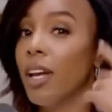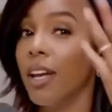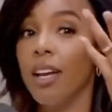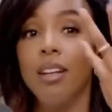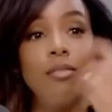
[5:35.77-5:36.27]

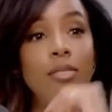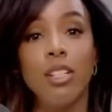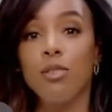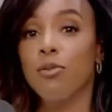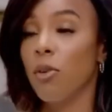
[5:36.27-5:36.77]
feeling like she
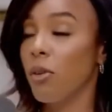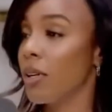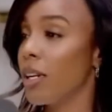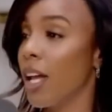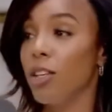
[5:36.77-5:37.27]
was
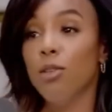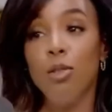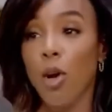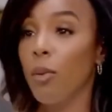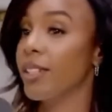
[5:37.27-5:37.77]
betraying the group
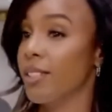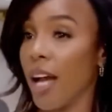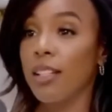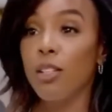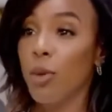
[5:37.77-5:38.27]
that made her
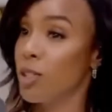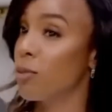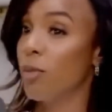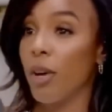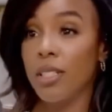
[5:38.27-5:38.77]
famous?
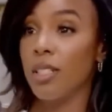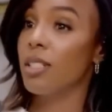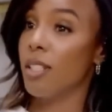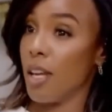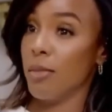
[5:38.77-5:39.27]

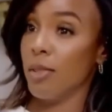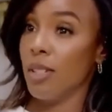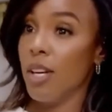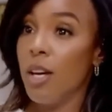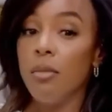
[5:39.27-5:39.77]

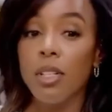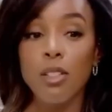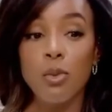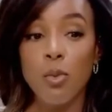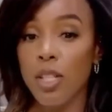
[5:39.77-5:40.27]
This
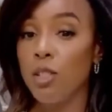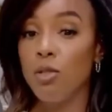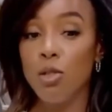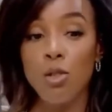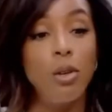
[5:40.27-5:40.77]
internal
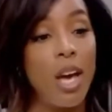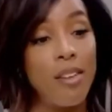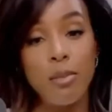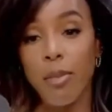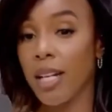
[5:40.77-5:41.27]
conflict led
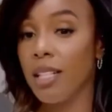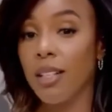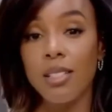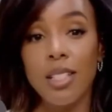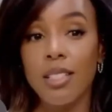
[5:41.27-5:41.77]
her to
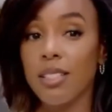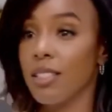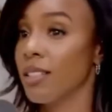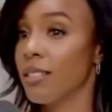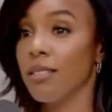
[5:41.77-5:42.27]
question her
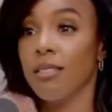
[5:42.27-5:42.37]
place